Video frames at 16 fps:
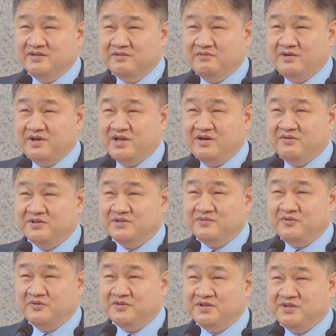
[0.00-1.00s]
When I was
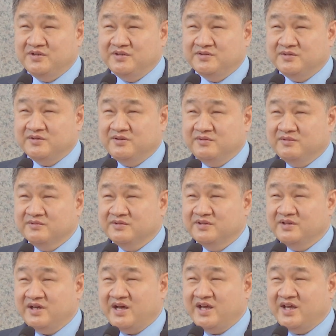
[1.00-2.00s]
14 years old,
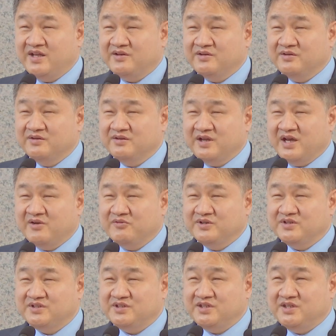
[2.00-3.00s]
I
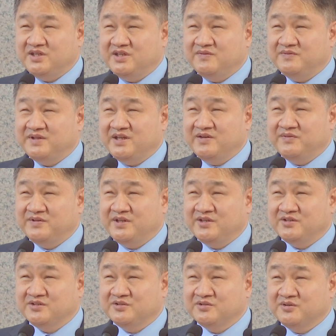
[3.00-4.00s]
received an
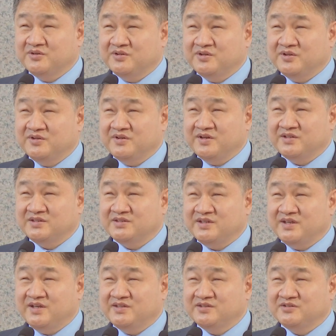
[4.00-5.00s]
invitation to go to the United
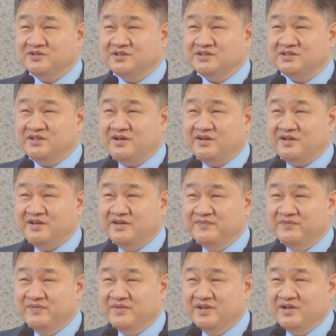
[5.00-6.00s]
States to study
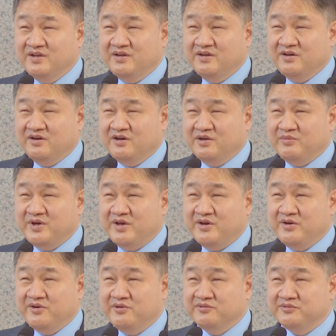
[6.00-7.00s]
on my
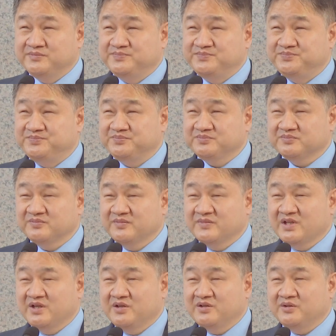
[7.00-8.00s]
own.
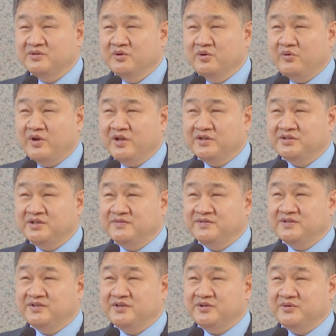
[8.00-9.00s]
No relatives
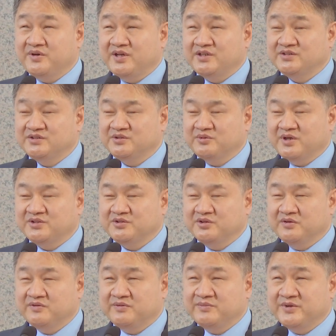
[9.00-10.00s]
in the U.S. to watch
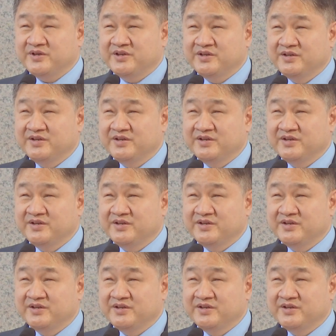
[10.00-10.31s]
over me.